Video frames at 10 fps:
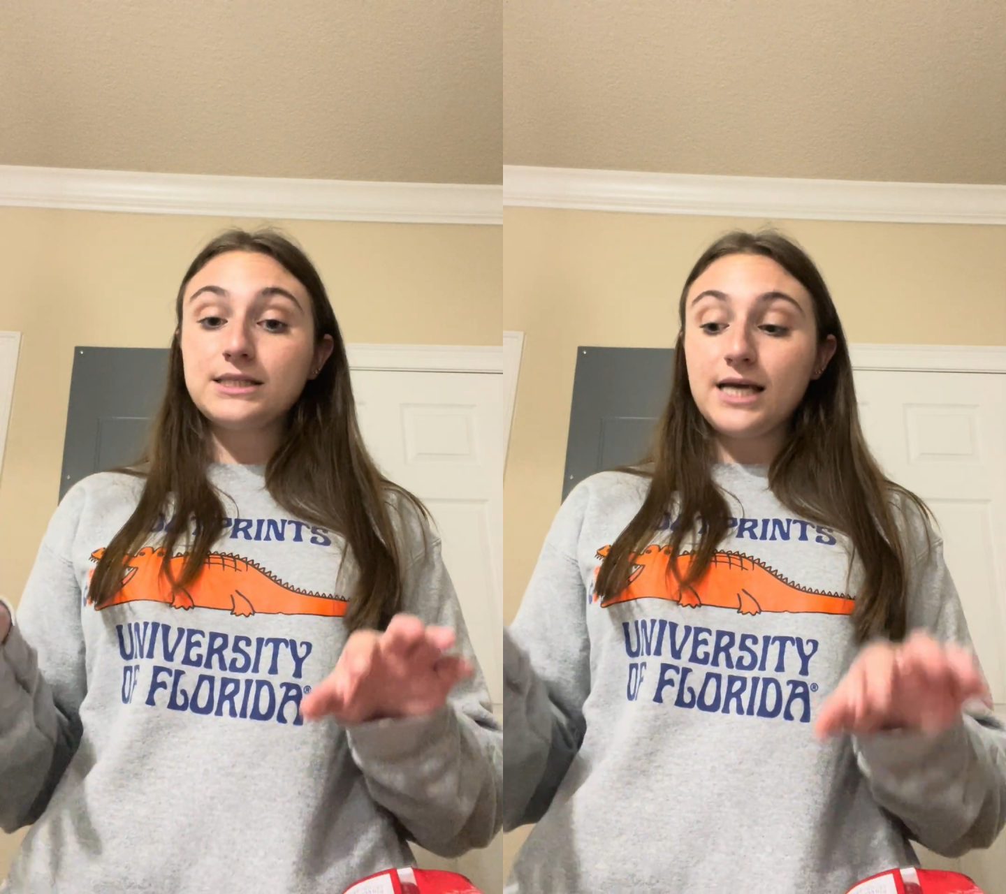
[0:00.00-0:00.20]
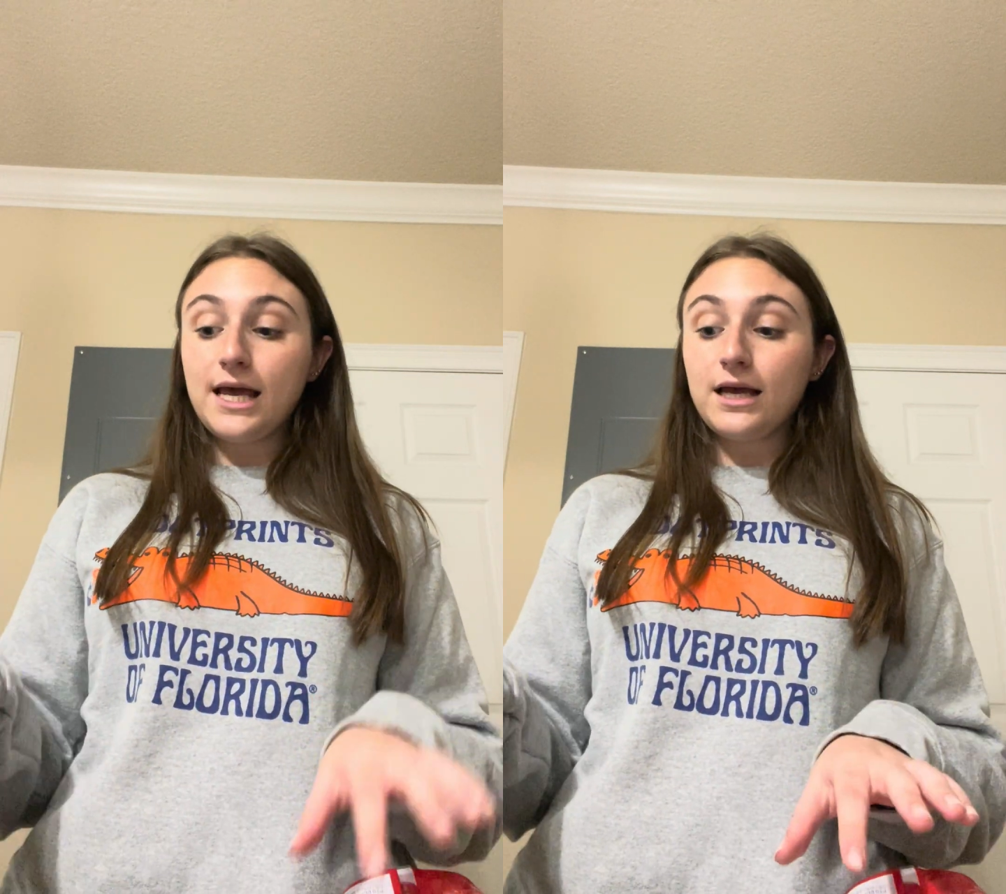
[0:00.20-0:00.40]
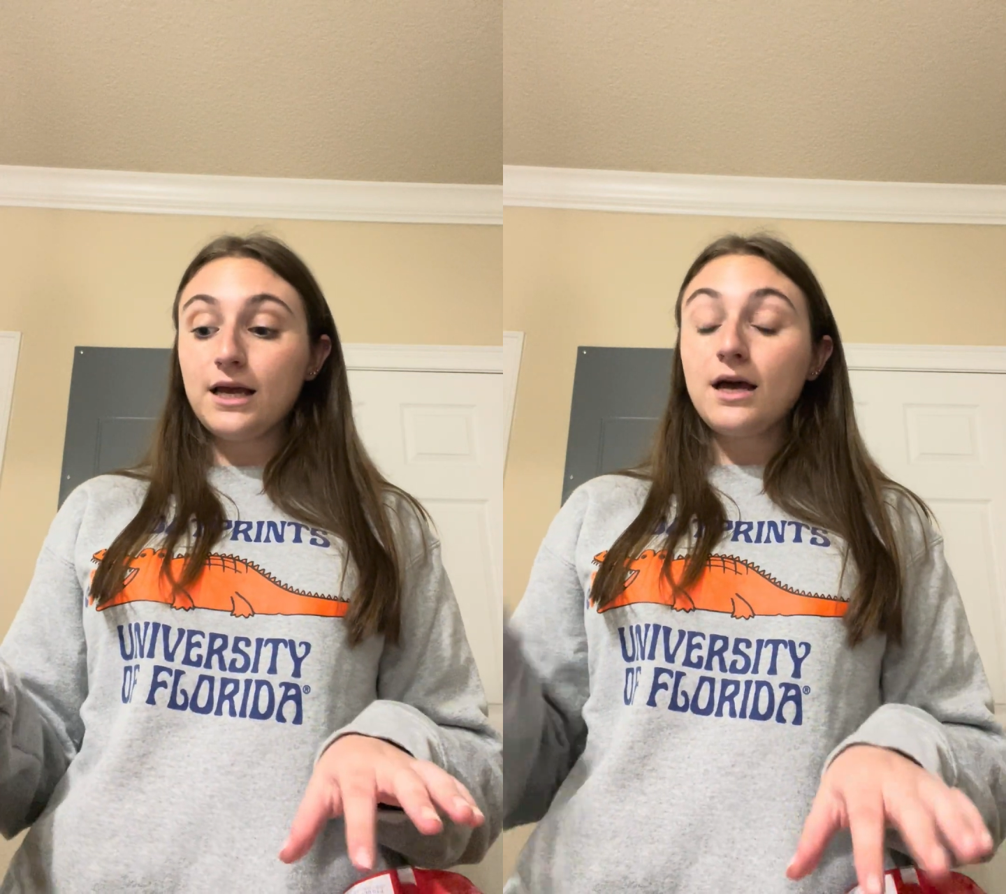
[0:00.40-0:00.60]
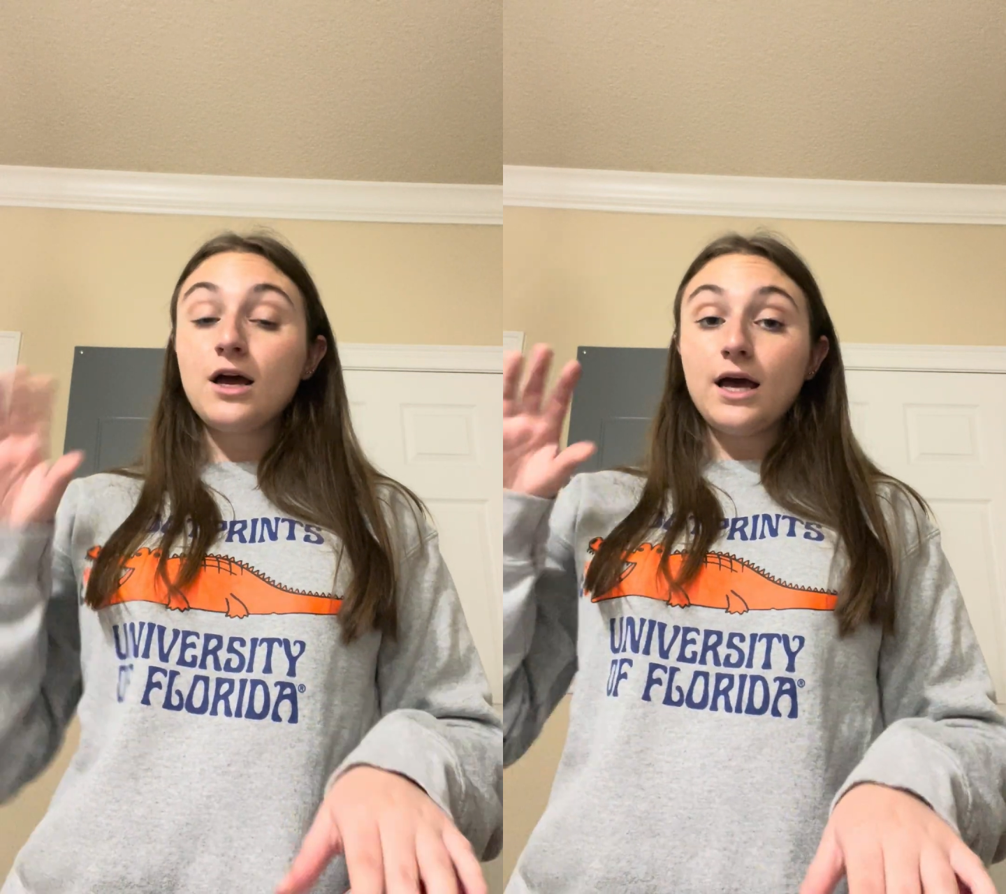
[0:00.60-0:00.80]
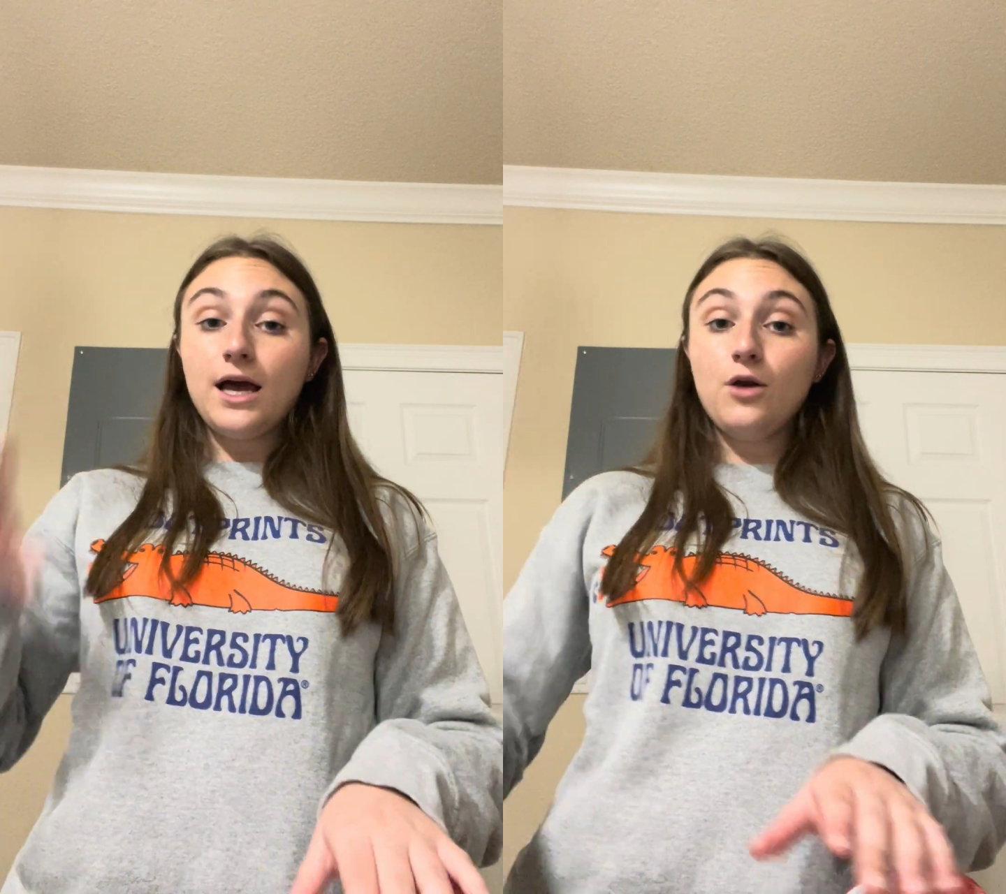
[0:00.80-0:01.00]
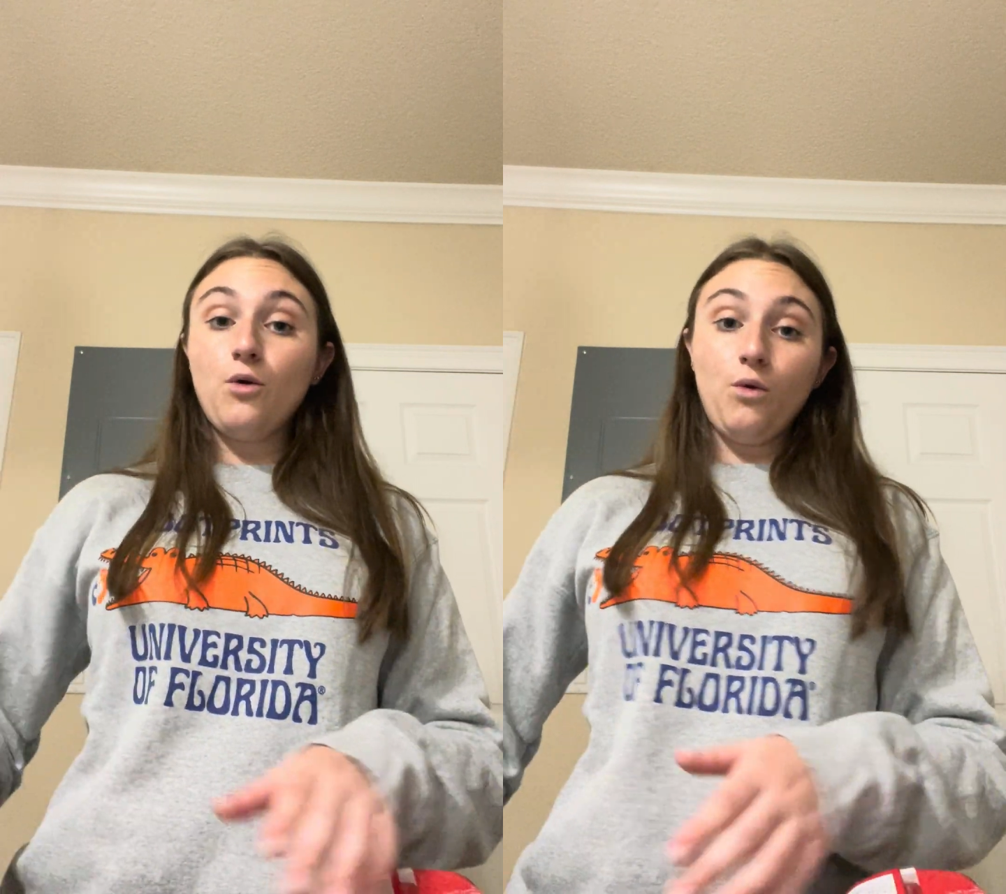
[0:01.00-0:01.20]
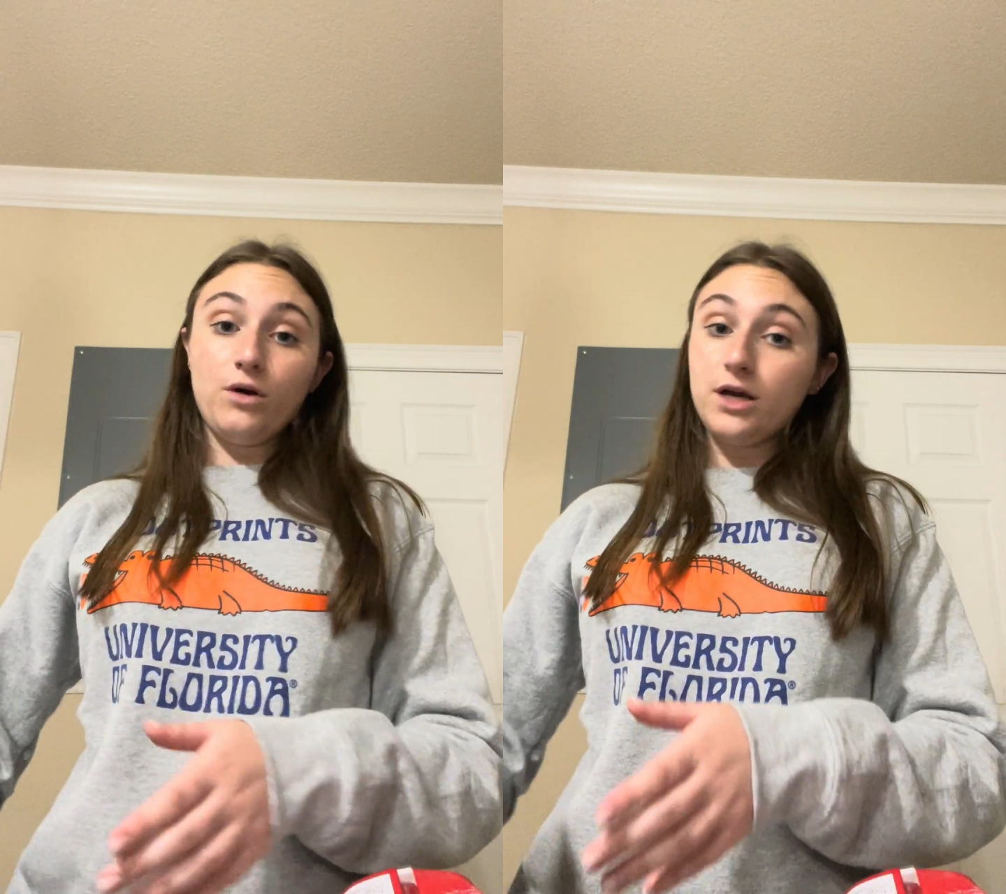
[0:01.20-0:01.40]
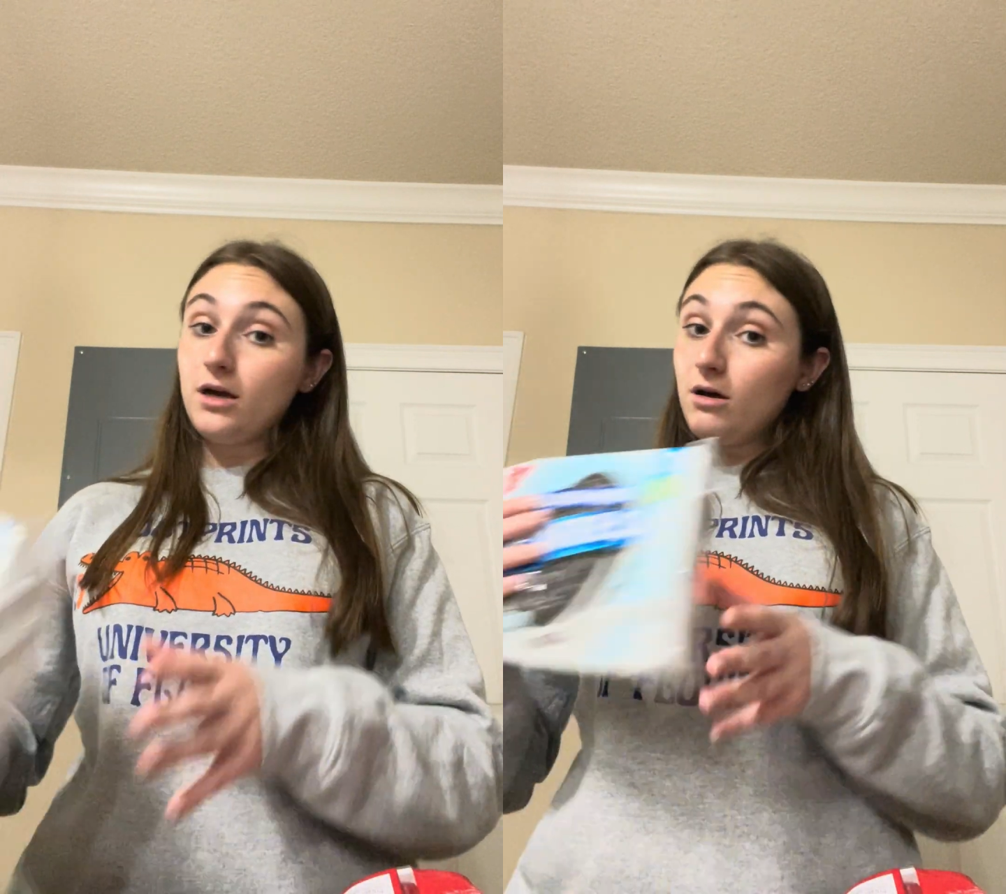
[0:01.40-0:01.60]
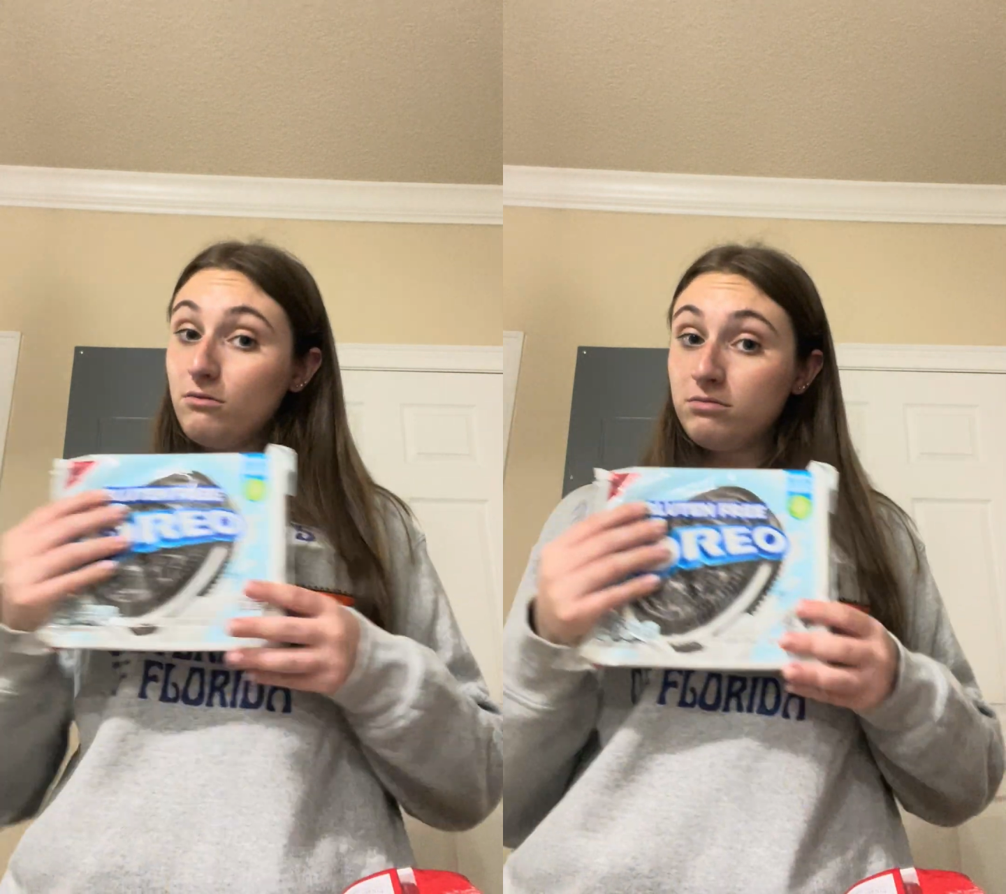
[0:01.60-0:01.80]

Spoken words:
take an Oreo,